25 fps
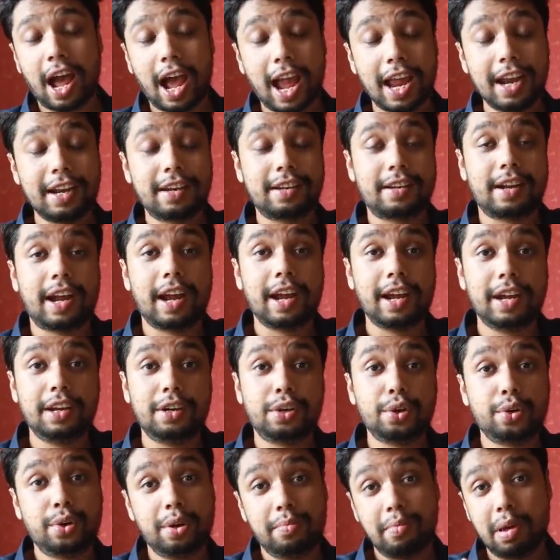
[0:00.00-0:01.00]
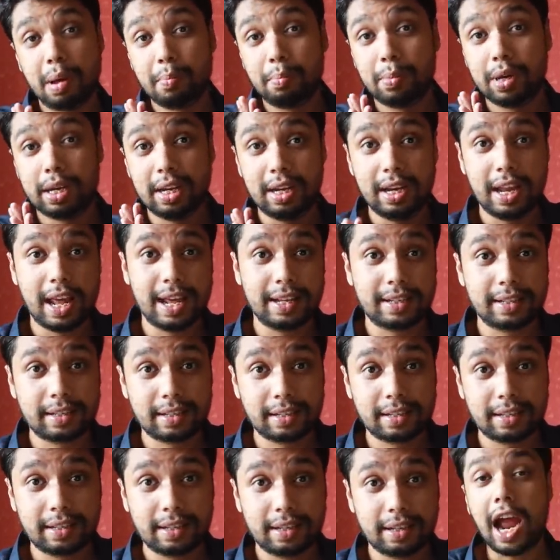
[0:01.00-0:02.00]
I try to remember
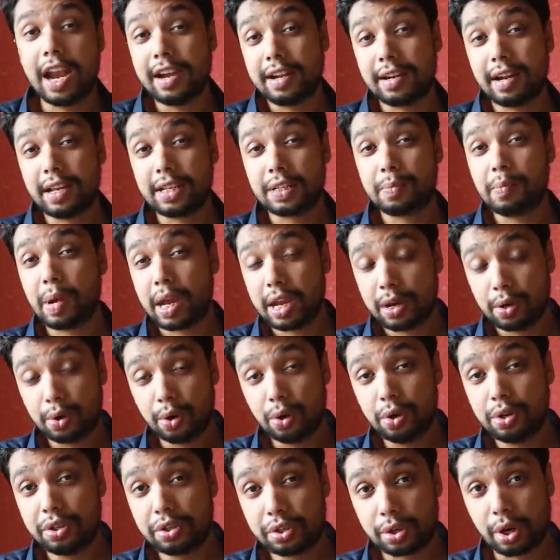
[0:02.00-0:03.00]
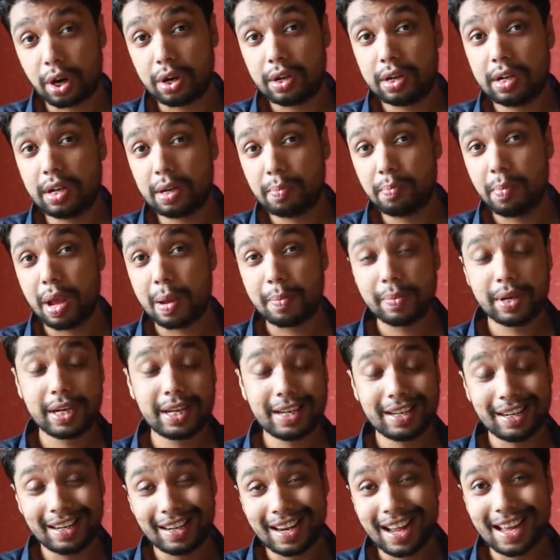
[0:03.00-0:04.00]
less. I trust my own short-term
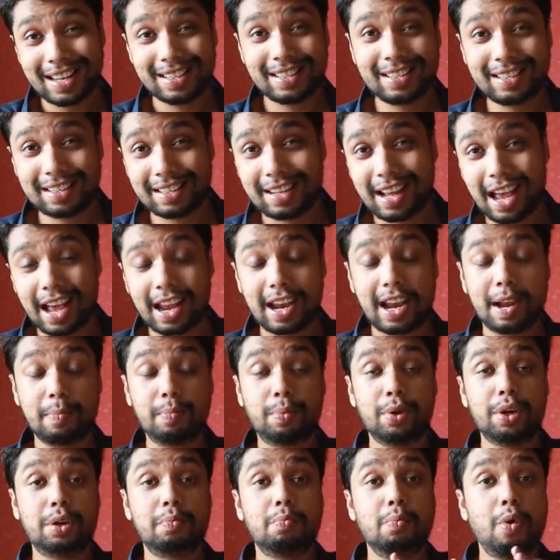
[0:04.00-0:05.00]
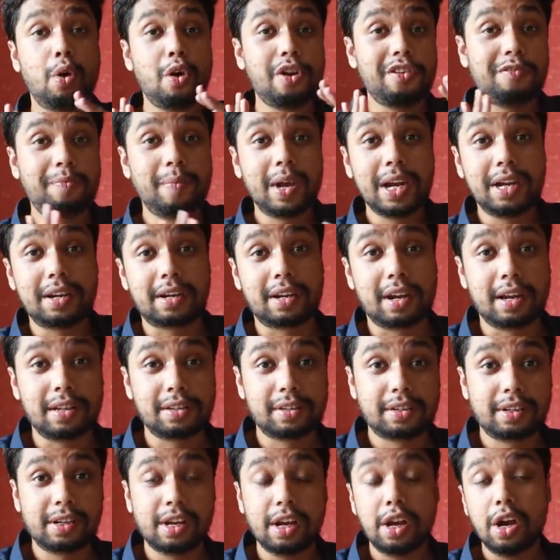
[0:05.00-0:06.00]
memory less, and I put more of my
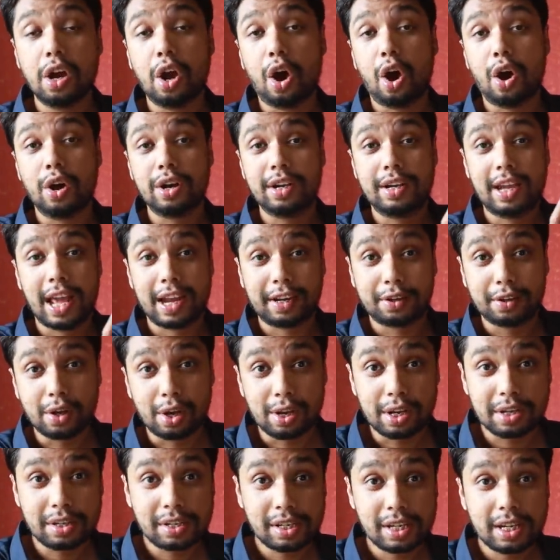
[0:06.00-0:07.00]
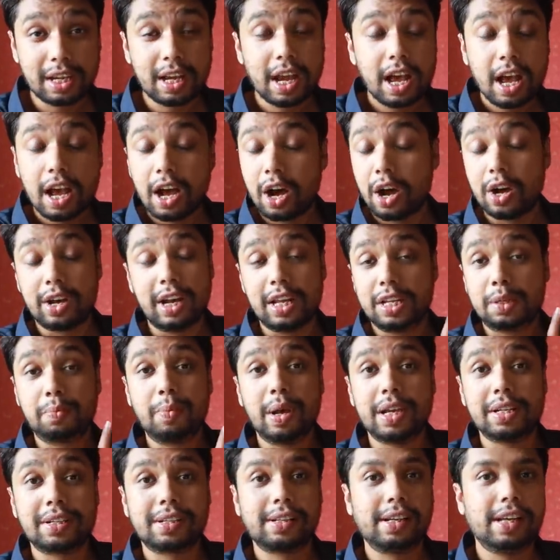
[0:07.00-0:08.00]
trust on technology, on
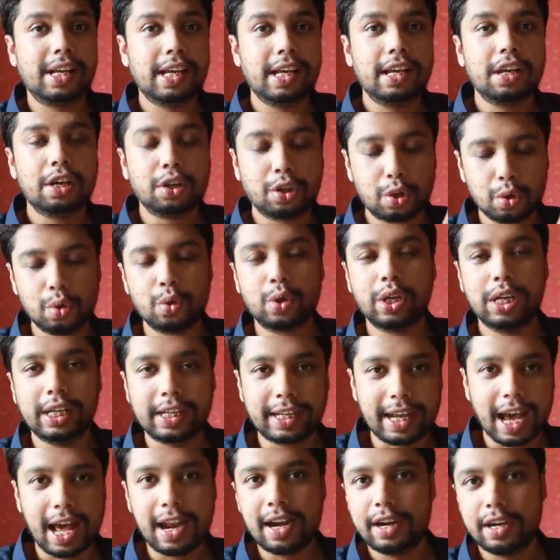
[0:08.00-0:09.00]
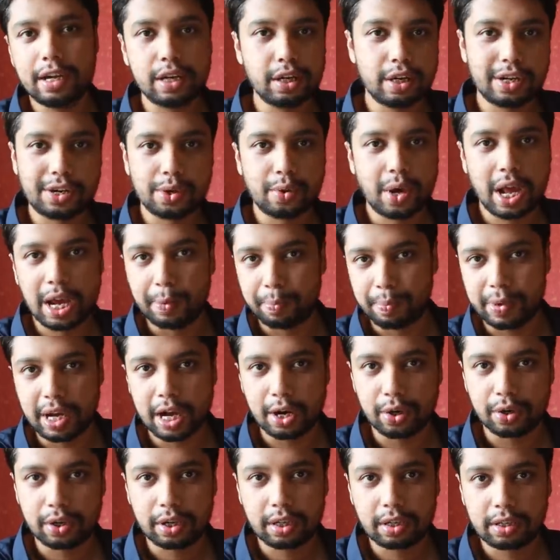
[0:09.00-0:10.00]
especially Google Calendar to help me
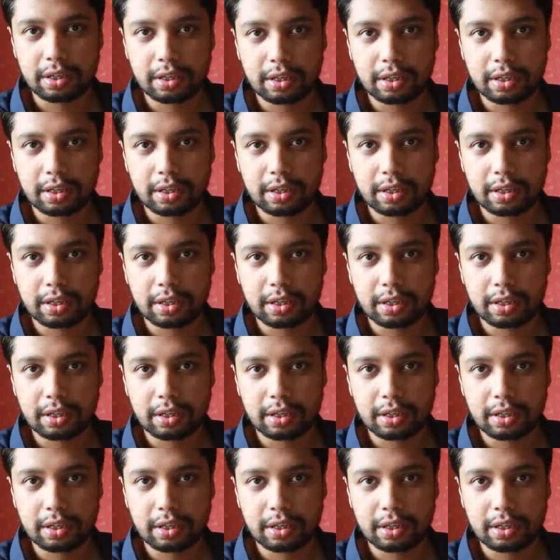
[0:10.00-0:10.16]
out.